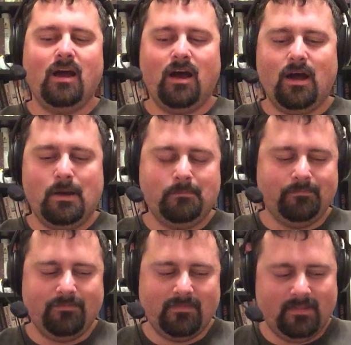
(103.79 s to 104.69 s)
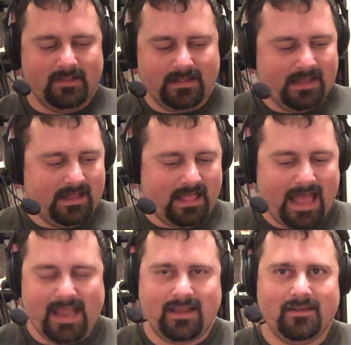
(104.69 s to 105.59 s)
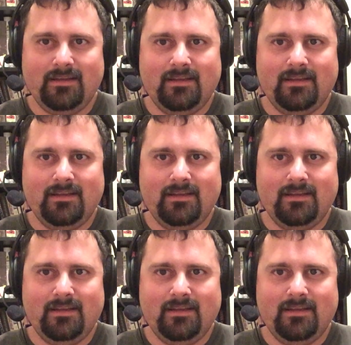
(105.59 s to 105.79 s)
Um, like